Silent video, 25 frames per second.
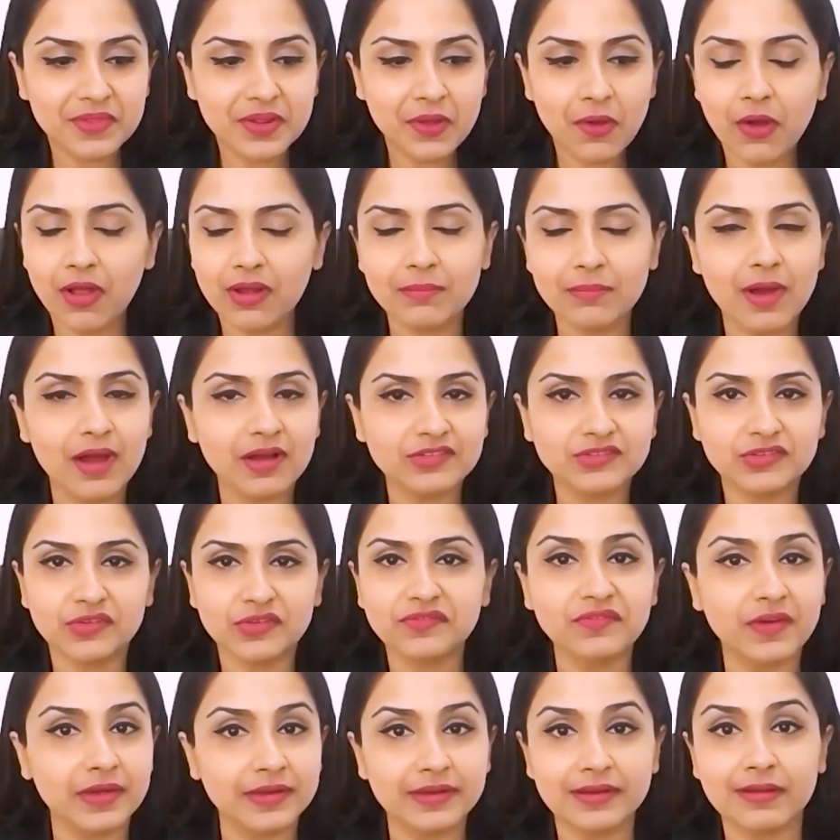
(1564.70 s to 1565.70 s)
hallmarks of
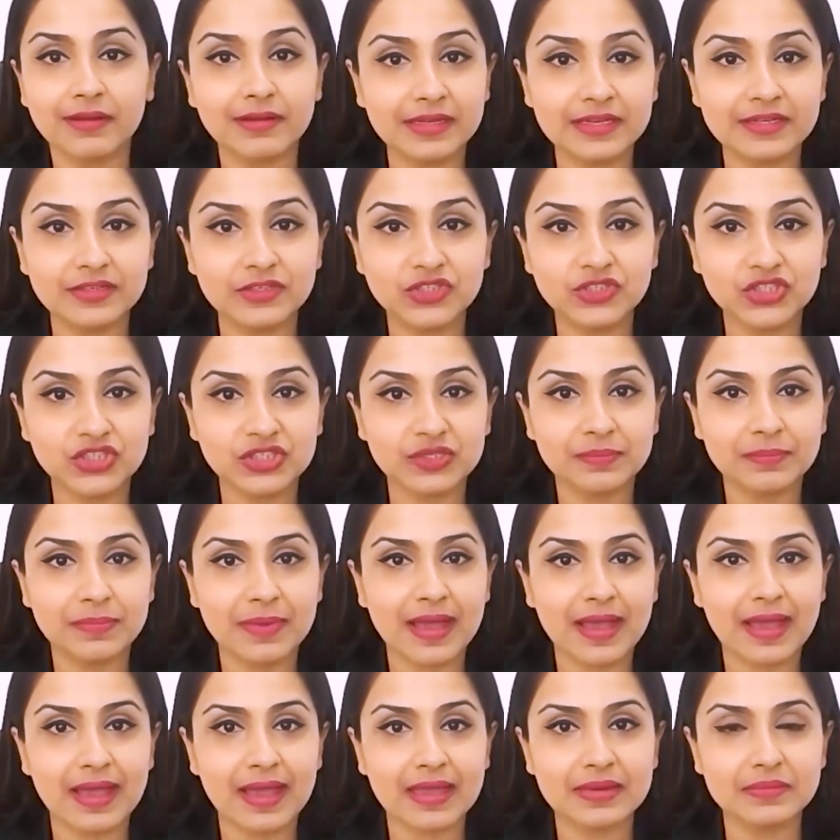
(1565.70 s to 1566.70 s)
vanilla leadership
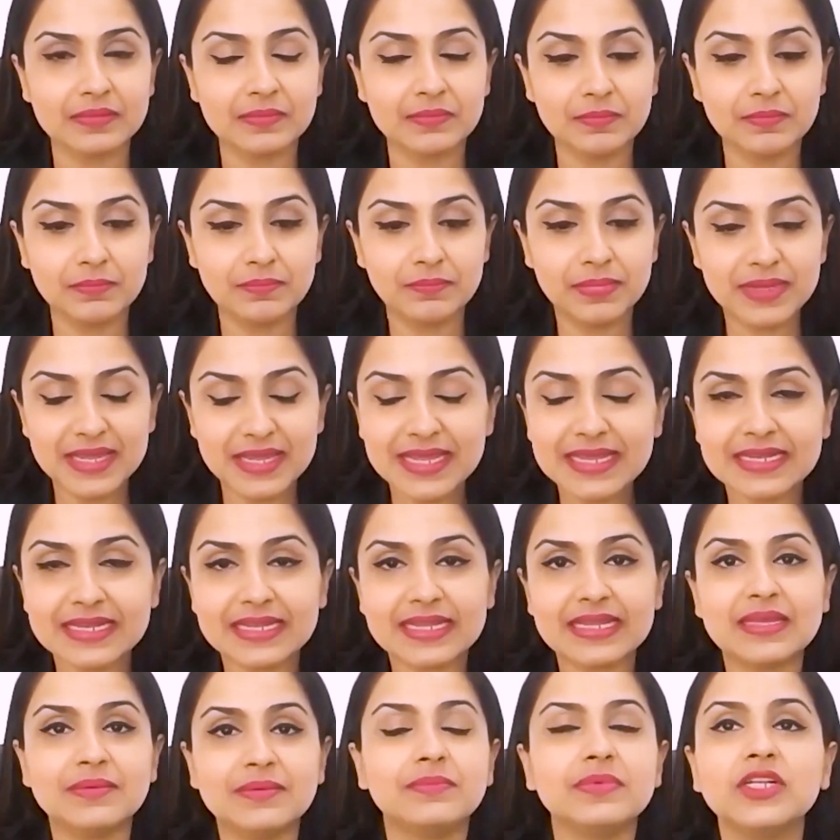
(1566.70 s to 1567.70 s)
and
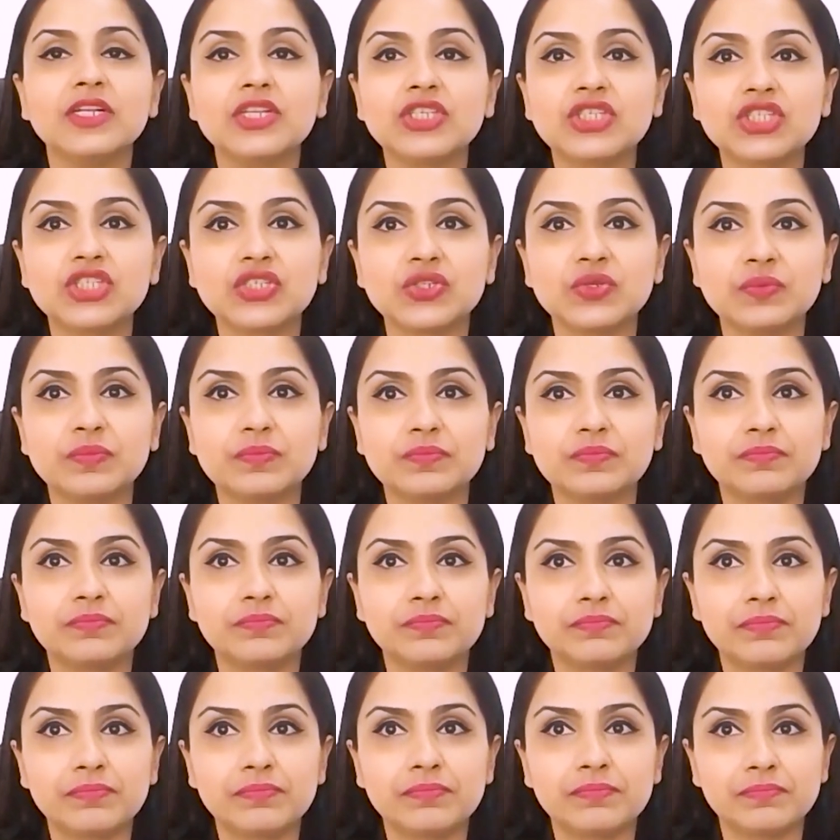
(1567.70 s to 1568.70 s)
being able to
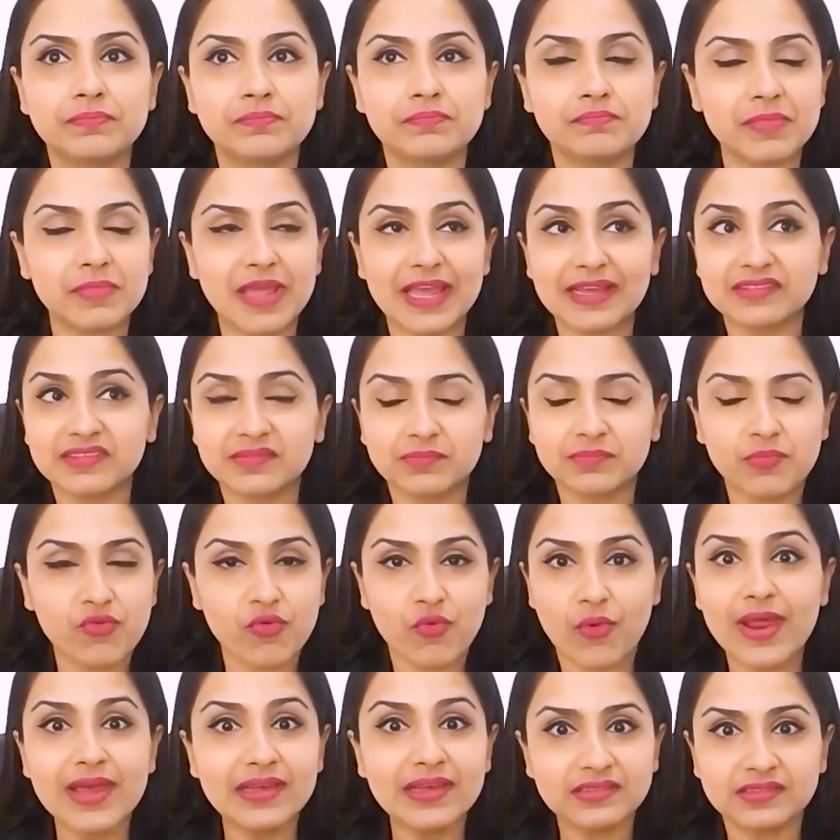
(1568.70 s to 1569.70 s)

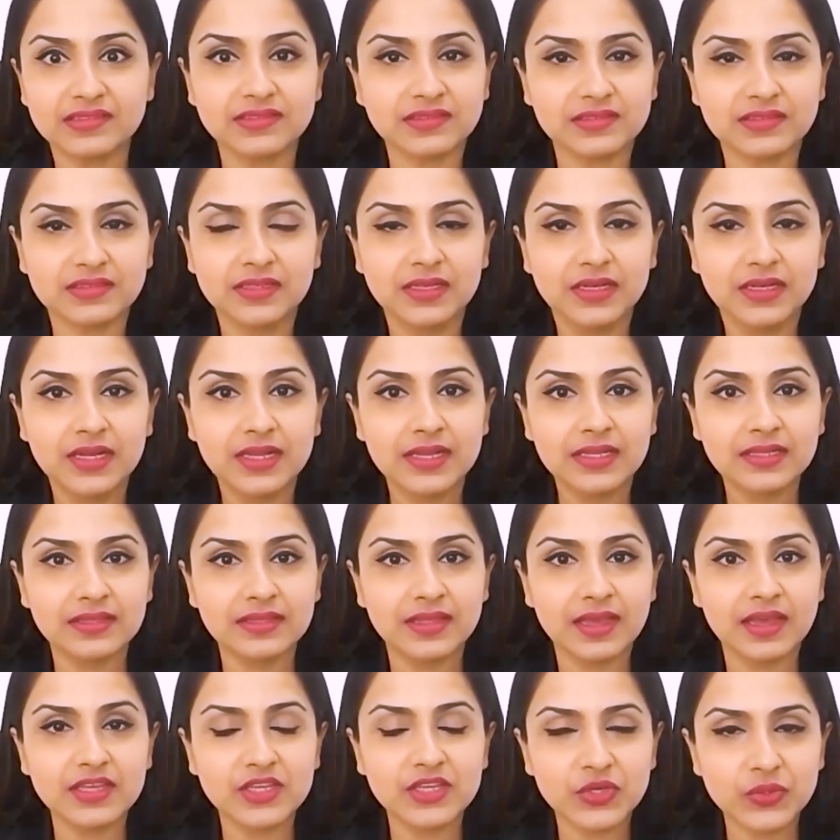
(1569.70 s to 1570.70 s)
express
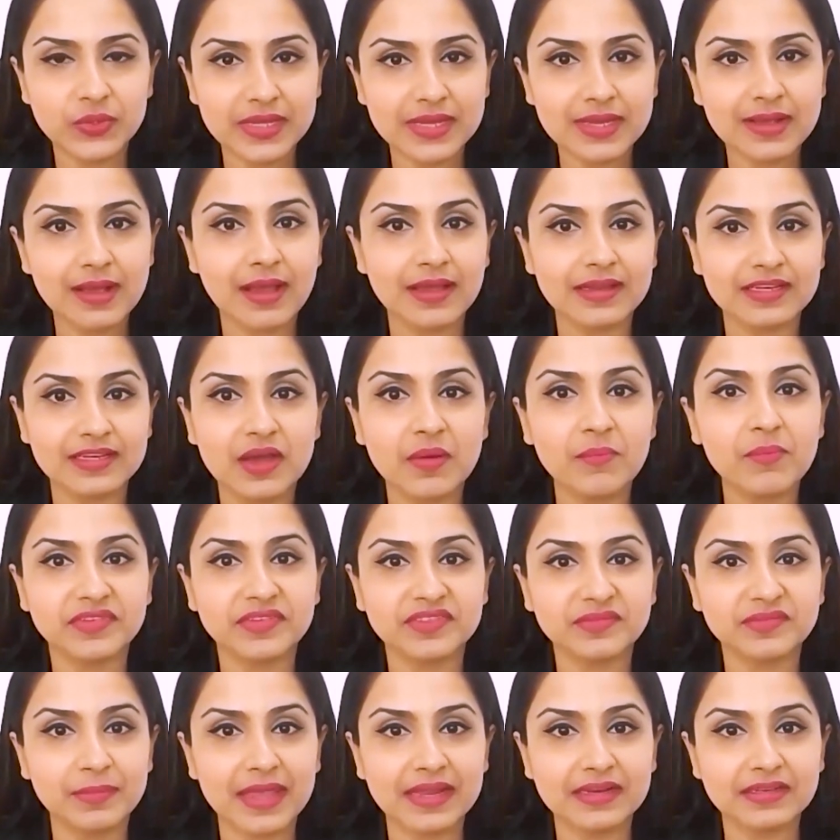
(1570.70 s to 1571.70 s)
their unique idea,
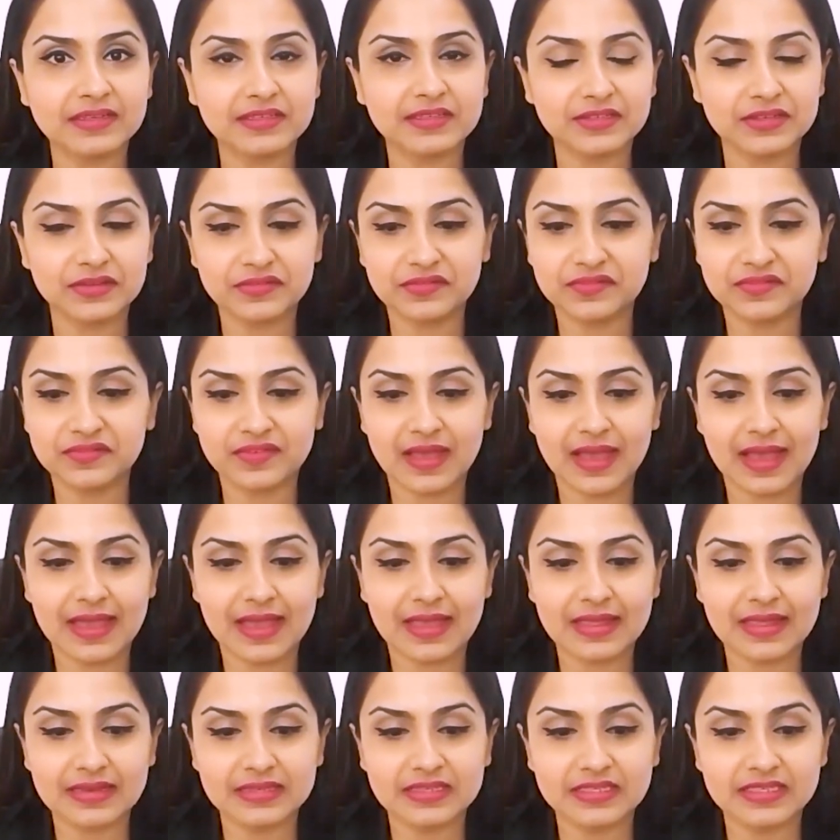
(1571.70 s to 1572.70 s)
perspective,
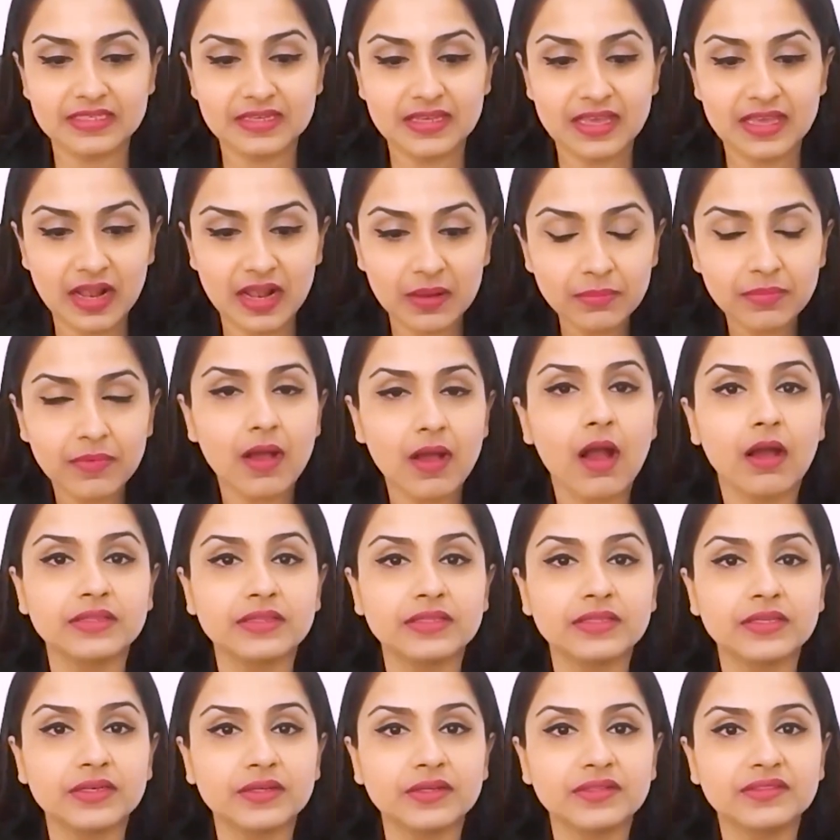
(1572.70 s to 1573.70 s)
and help
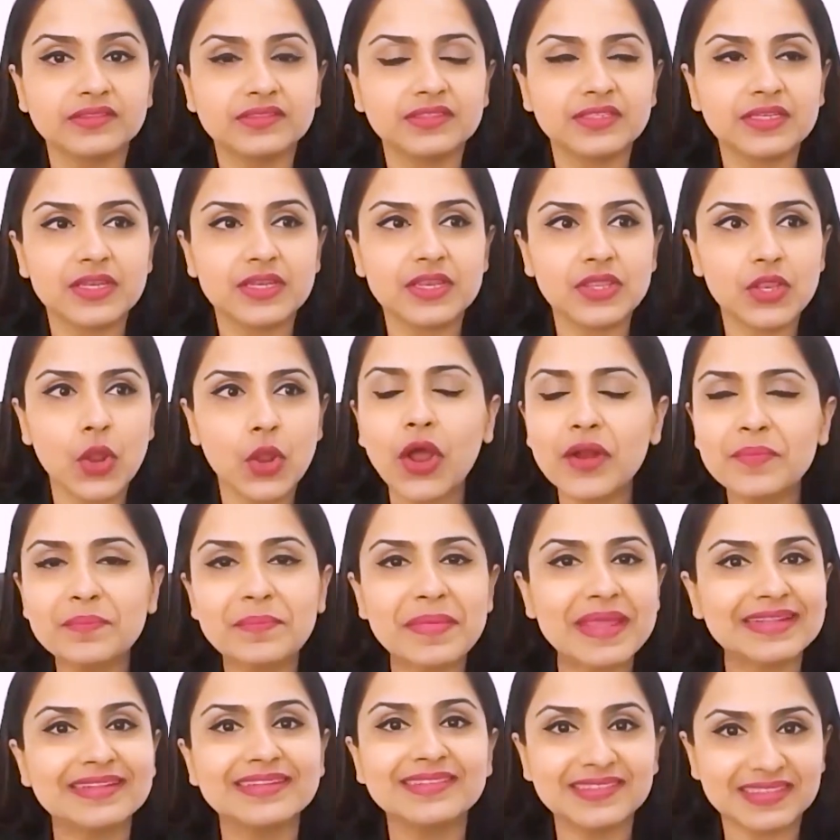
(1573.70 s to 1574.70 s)
others not
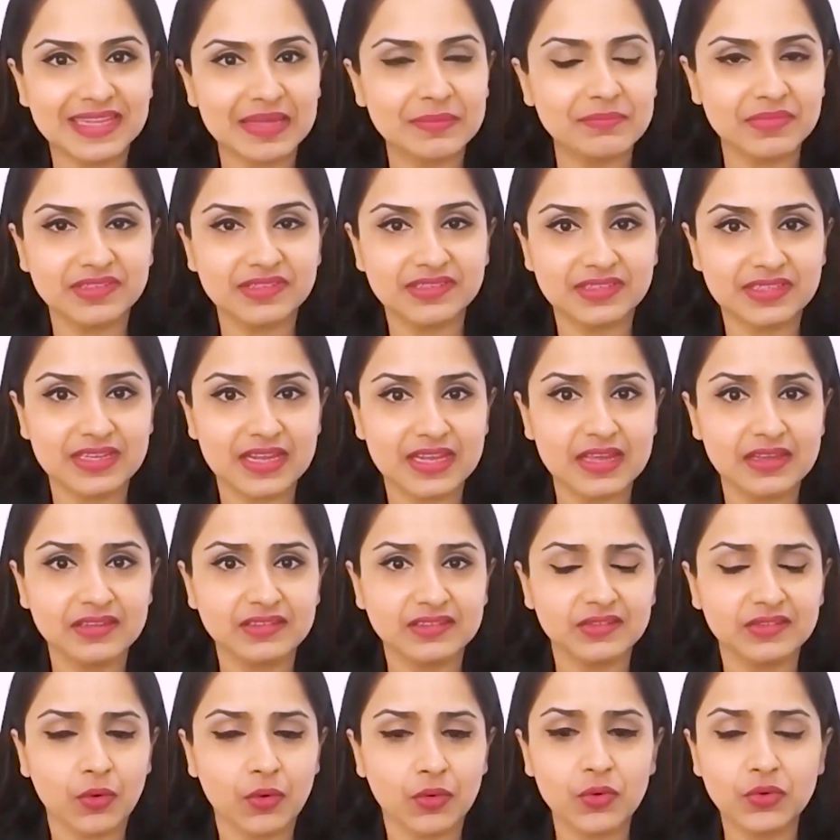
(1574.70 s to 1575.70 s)
make the same mistakes
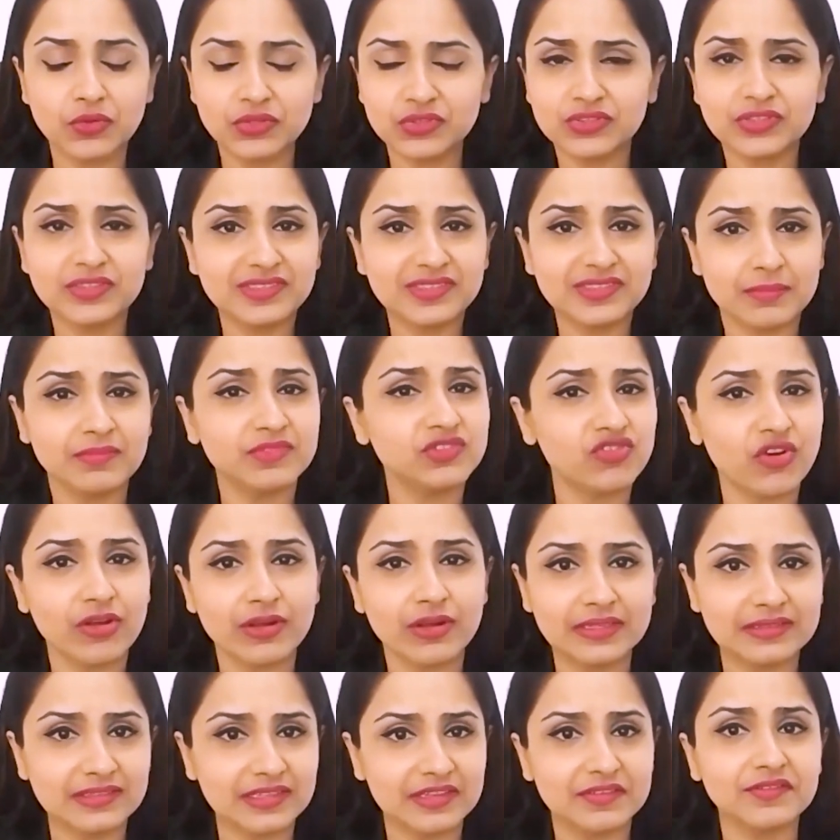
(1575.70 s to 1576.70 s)
or go through the same
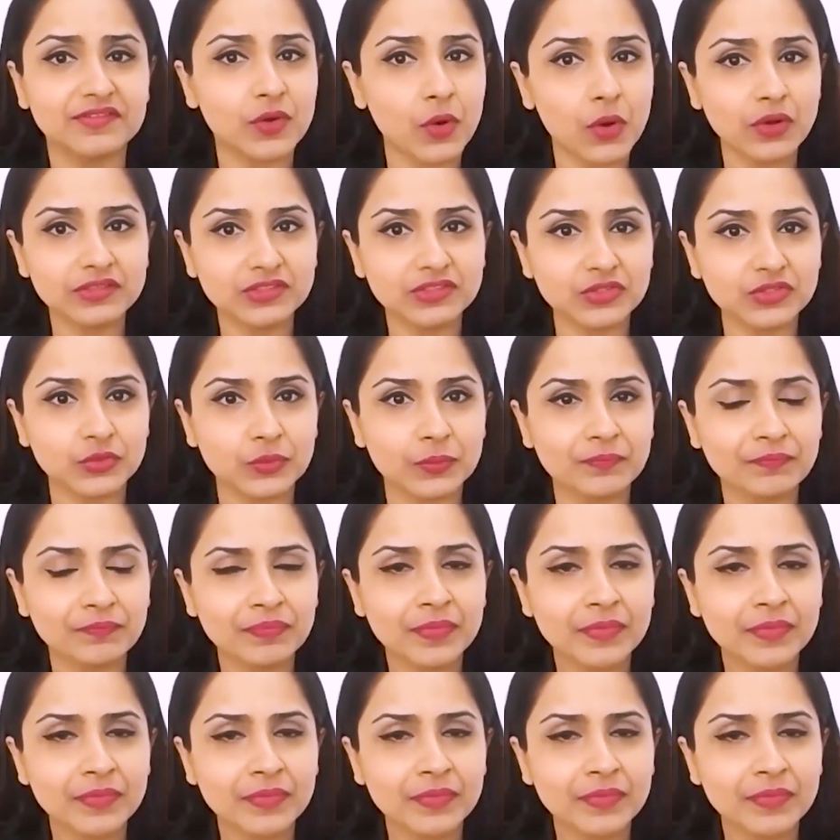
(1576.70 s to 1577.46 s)
struggles they've gone through.